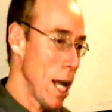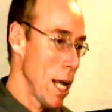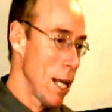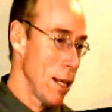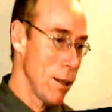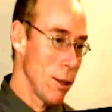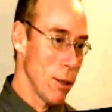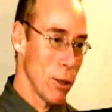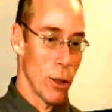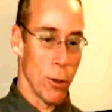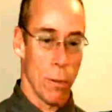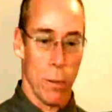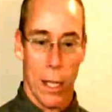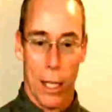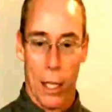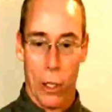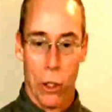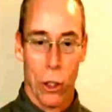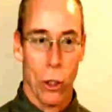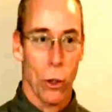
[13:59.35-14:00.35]
and there are
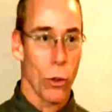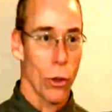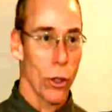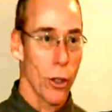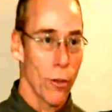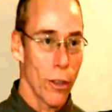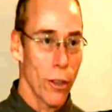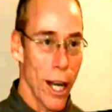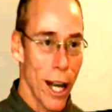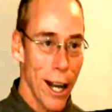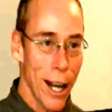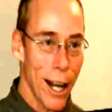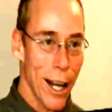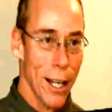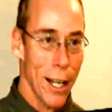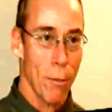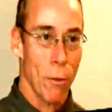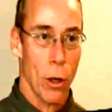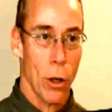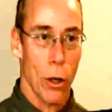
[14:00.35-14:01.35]
many children of
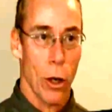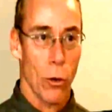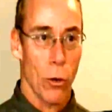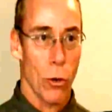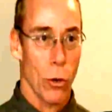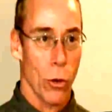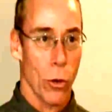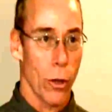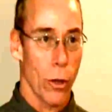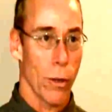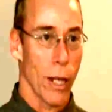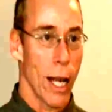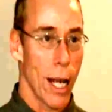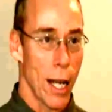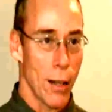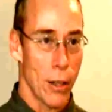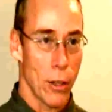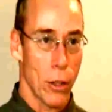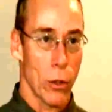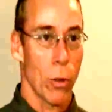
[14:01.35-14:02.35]
God, and we're all children of
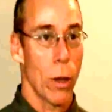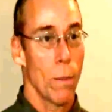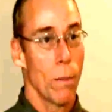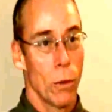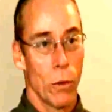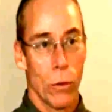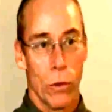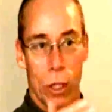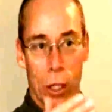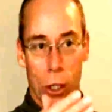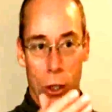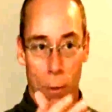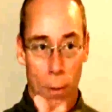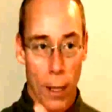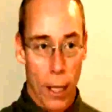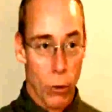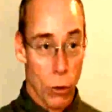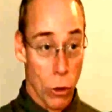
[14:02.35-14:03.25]
God. This is what Monsignor